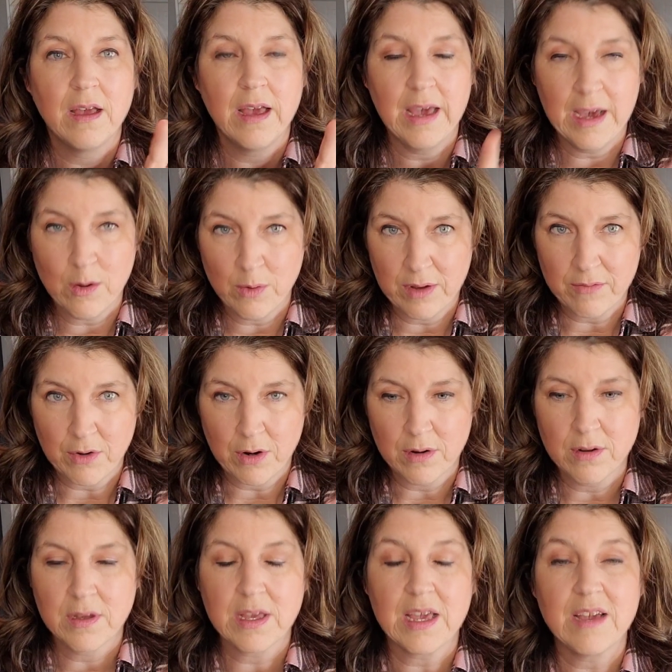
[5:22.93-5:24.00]
However,
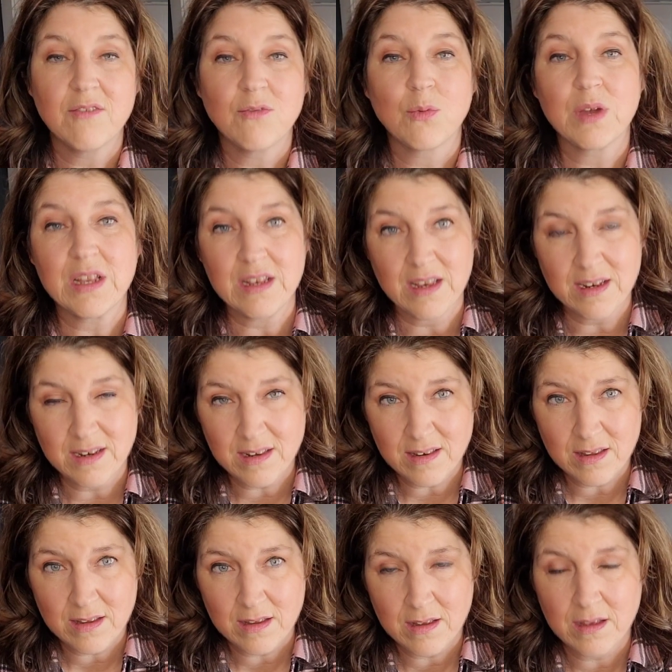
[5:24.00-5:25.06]
if we
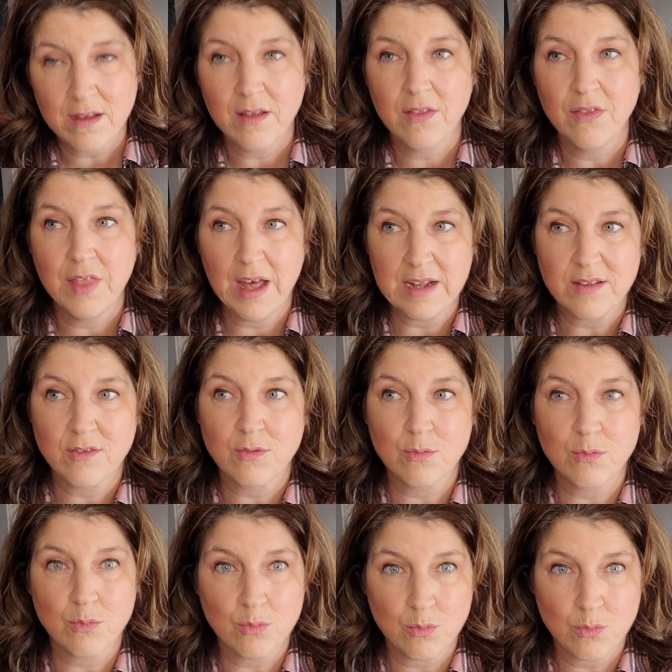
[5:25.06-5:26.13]
didn't, that's
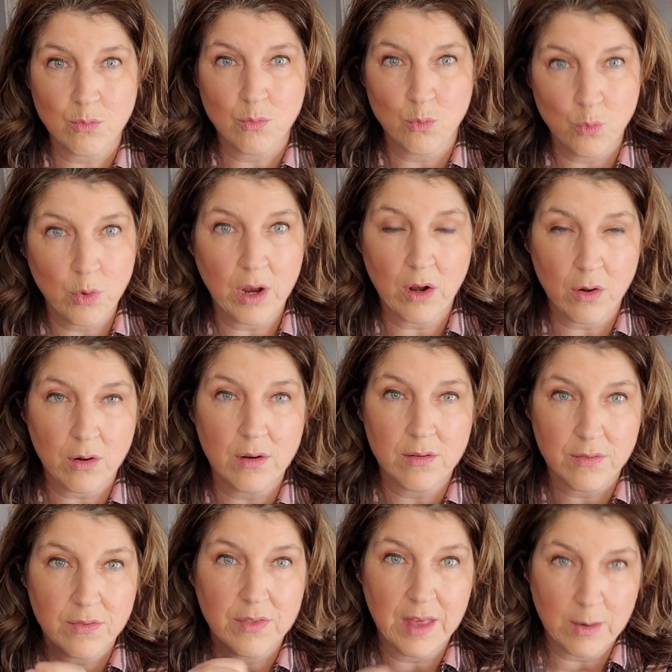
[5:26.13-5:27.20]
where
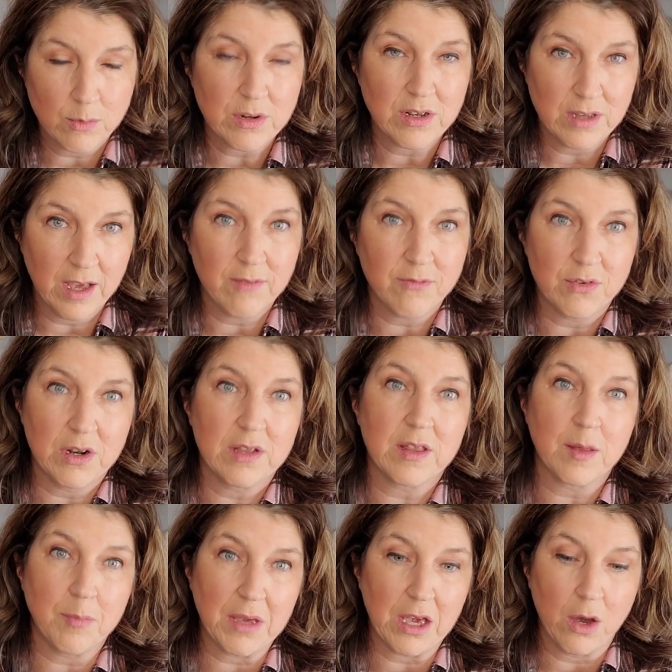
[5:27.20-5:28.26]
that would
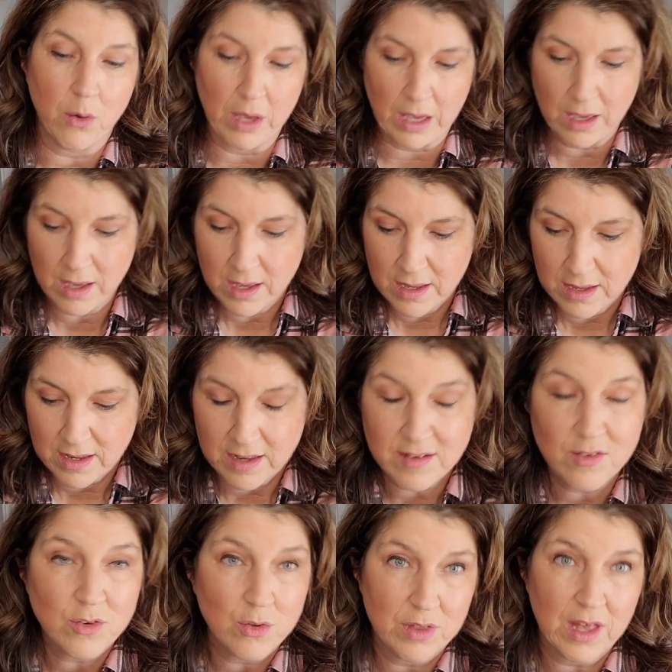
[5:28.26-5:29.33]
definitely be going,
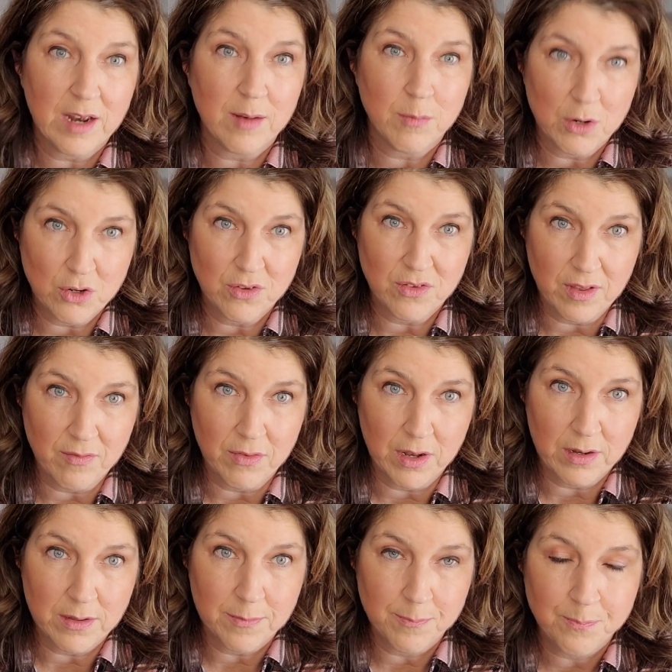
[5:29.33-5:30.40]
is to that emergency
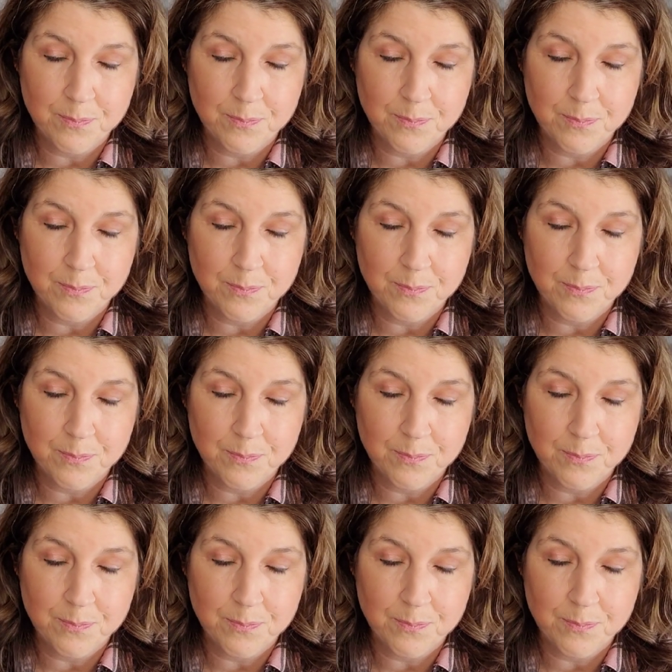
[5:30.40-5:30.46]
fund.